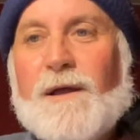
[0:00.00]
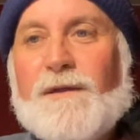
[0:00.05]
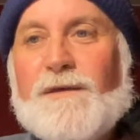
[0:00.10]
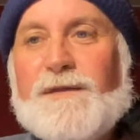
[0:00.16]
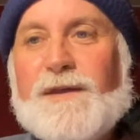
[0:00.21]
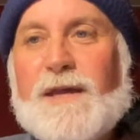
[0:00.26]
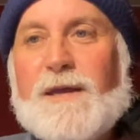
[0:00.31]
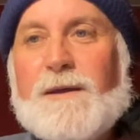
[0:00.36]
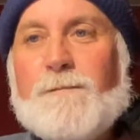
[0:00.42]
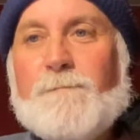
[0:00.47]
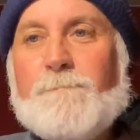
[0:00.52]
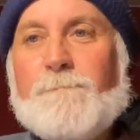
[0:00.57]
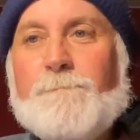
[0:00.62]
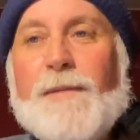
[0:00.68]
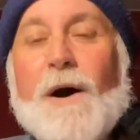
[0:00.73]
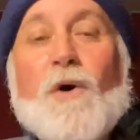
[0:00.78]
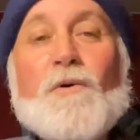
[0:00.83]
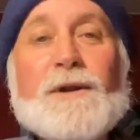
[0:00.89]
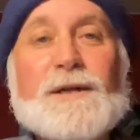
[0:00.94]
The
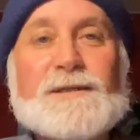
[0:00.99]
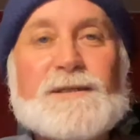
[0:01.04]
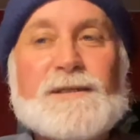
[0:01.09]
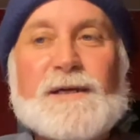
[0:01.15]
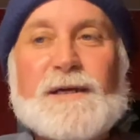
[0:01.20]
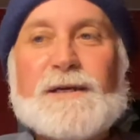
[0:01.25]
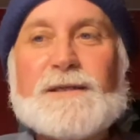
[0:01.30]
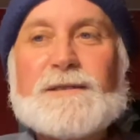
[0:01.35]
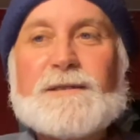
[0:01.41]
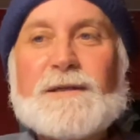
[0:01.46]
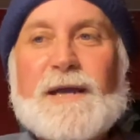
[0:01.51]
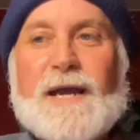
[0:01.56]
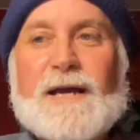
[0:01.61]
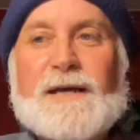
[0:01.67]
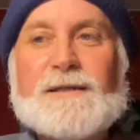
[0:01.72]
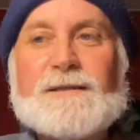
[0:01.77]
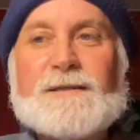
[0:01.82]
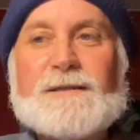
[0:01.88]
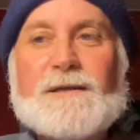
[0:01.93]
bonus disc
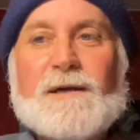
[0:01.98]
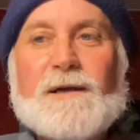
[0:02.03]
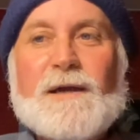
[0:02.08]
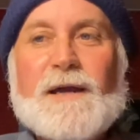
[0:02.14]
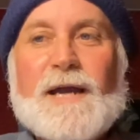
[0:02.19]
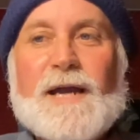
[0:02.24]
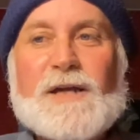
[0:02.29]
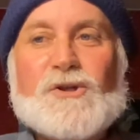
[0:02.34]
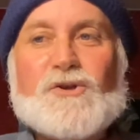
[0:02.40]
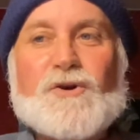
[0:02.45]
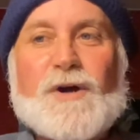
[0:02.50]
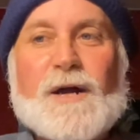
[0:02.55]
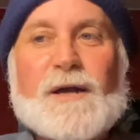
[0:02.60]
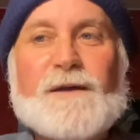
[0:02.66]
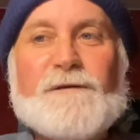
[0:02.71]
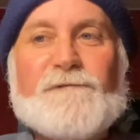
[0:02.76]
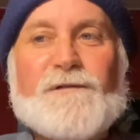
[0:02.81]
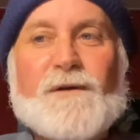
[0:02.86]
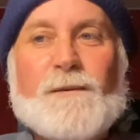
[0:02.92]
has a
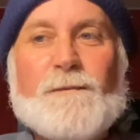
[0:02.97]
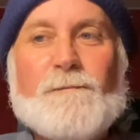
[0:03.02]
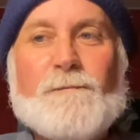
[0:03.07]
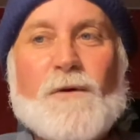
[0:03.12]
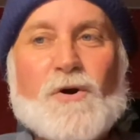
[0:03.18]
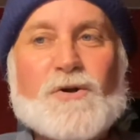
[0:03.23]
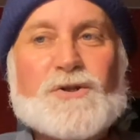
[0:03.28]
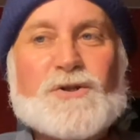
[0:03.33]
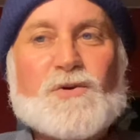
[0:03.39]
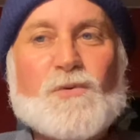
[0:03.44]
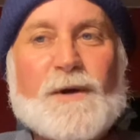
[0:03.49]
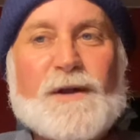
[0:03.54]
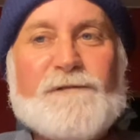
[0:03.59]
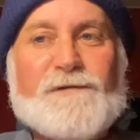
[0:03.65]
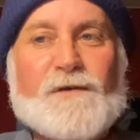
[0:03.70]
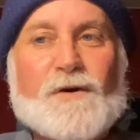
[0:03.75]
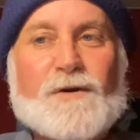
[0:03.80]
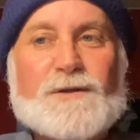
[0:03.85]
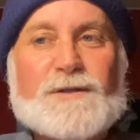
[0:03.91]
trucking from March
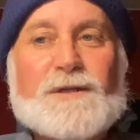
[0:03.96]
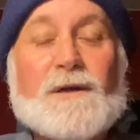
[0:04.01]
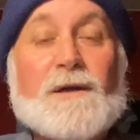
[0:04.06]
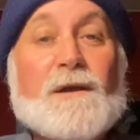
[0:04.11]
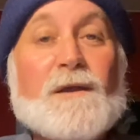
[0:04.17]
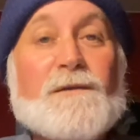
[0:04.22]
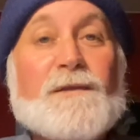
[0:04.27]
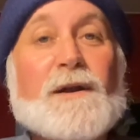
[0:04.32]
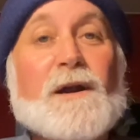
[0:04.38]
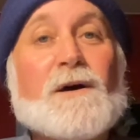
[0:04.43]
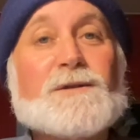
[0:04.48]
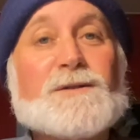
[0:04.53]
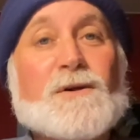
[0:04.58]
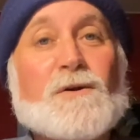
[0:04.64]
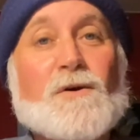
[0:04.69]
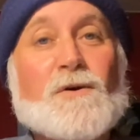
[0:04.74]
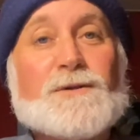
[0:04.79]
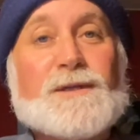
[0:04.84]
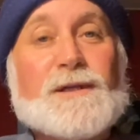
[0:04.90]
21st that
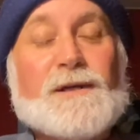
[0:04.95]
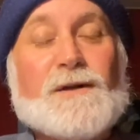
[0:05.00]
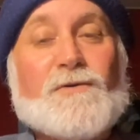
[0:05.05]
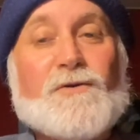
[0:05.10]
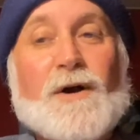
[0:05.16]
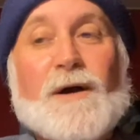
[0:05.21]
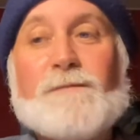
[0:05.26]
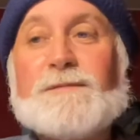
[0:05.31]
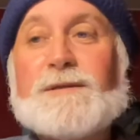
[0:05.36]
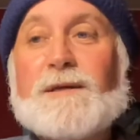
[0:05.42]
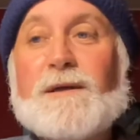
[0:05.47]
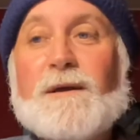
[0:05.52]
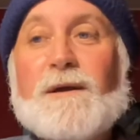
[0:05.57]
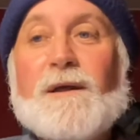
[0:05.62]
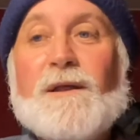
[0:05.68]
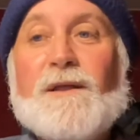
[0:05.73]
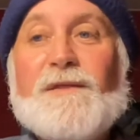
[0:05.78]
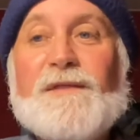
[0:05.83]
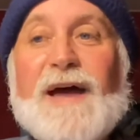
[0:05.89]
also goes into drums.
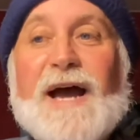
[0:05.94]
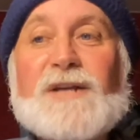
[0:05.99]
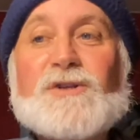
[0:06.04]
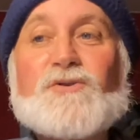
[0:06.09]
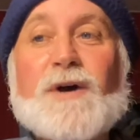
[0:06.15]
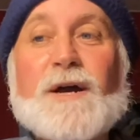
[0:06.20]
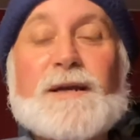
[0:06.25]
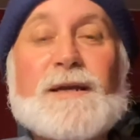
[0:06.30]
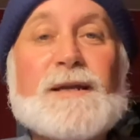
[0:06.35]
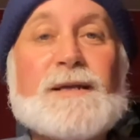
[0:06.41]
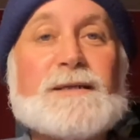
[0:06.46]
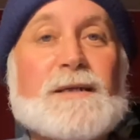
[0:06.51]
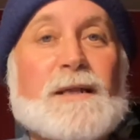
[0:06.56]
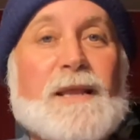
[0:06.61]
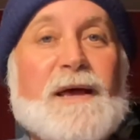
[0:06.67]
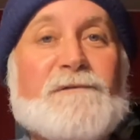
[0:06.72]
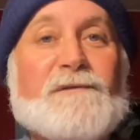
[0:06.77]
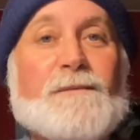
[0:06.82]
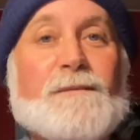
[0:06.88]
That trucking is
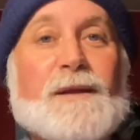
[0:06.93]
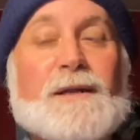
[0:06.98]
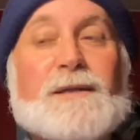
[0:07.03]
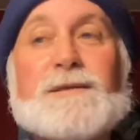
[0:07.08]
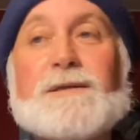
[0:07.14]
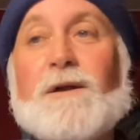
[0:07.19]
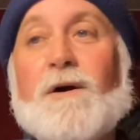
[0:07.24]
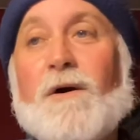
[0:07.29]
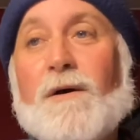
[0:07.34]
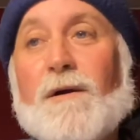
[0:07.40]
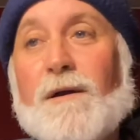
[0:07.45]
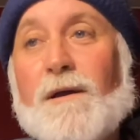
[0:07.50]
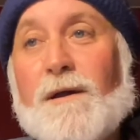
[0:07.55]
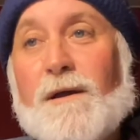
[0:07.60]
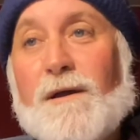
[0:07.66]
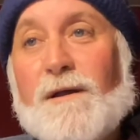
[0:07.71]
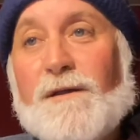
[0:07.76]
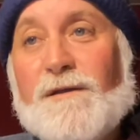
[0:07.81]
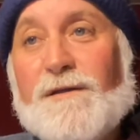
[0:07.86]
11 minutes long.
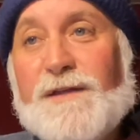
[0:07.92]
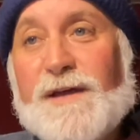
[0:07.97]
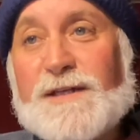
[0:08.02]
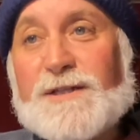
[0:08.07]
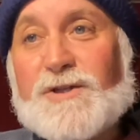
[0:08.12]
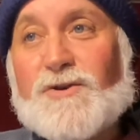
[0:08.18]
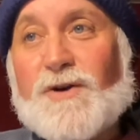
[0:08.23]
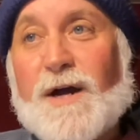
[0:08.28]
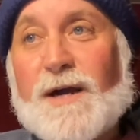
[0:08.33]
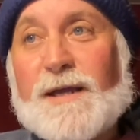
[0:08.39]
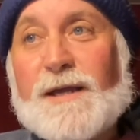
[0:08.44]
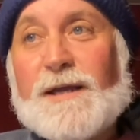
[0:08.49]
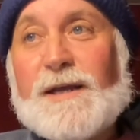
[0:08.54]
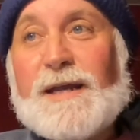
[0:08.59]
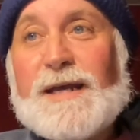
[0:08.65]
This truckin'